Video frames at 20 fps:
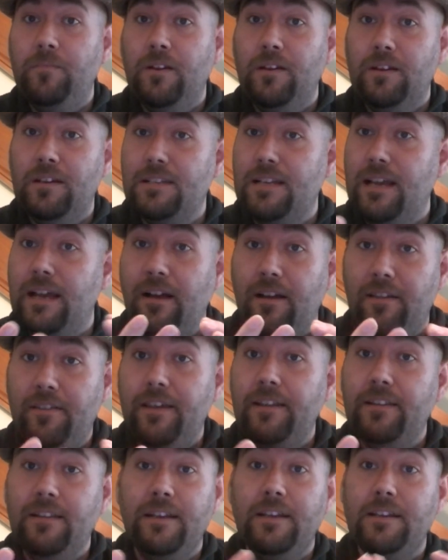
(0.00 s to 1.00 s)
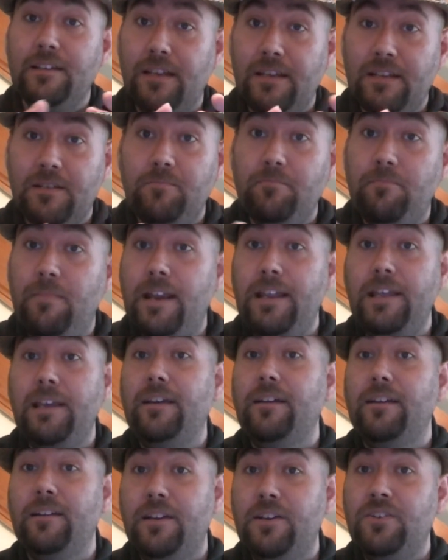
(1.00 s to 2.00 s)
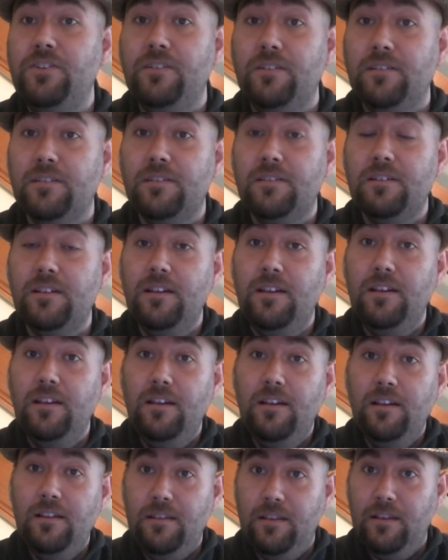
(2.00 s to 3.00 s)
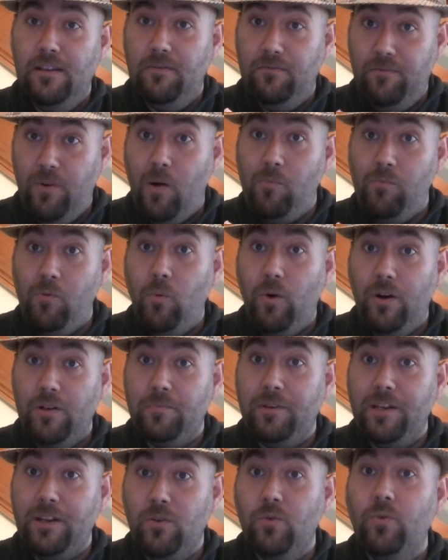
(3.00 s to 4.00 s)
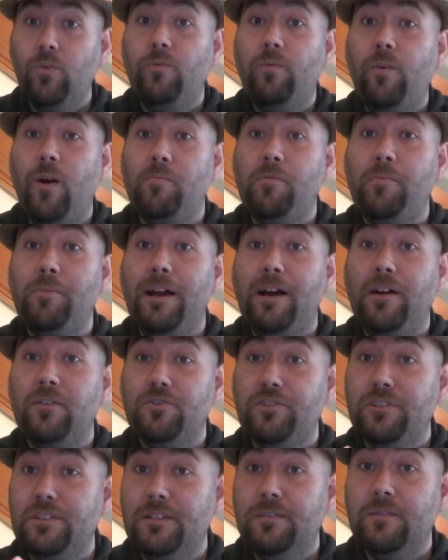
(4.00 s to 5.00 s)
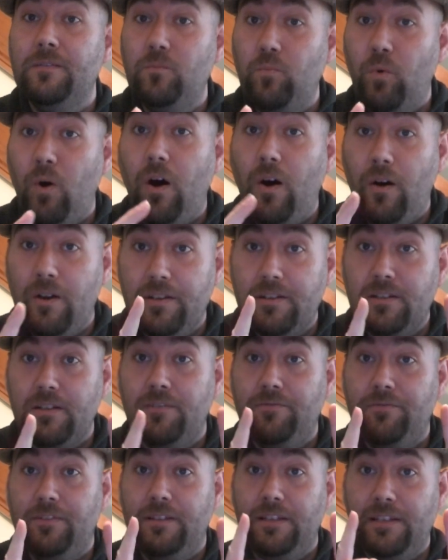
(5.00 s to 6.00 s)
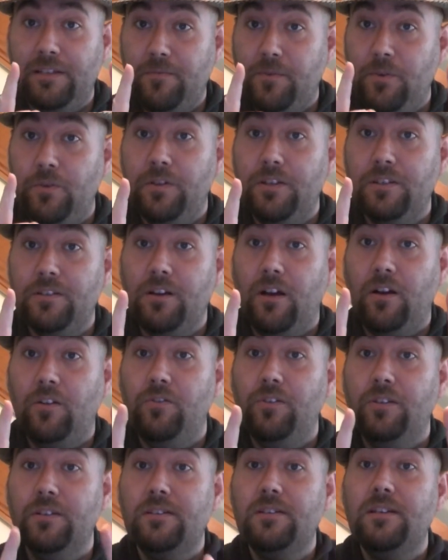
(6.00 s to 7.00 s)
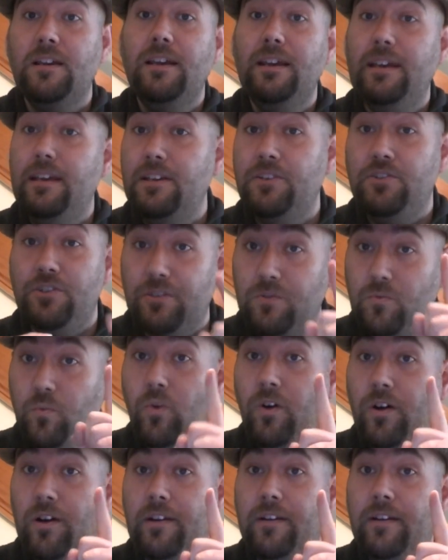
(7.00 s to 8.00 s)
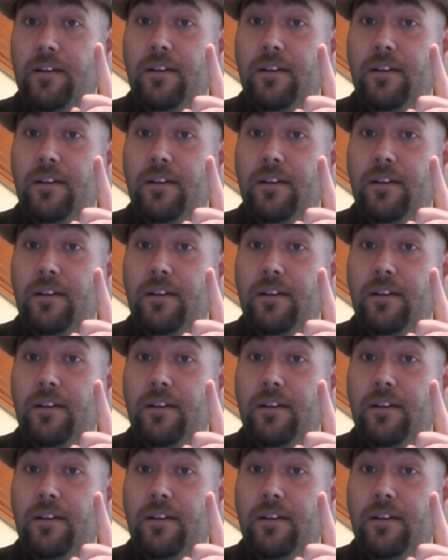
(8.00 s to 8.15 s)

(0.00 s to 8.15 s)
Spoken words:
Like I say, I think that it's many conditions. What has been called fibromyalgia, and what I suffer, this food intolerance, is just one.